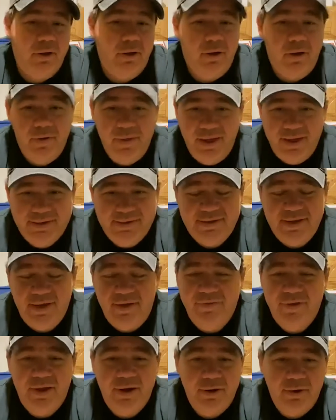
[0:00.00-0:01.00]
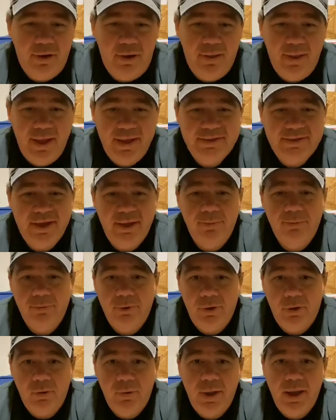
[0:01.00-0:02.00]
all that stuff, and it all adds up
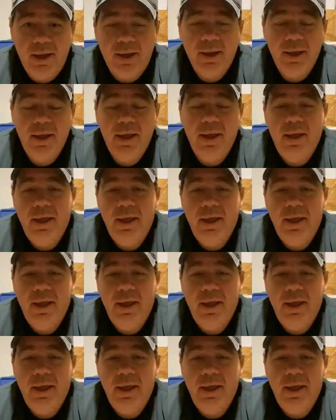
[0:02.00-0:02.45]
real quick.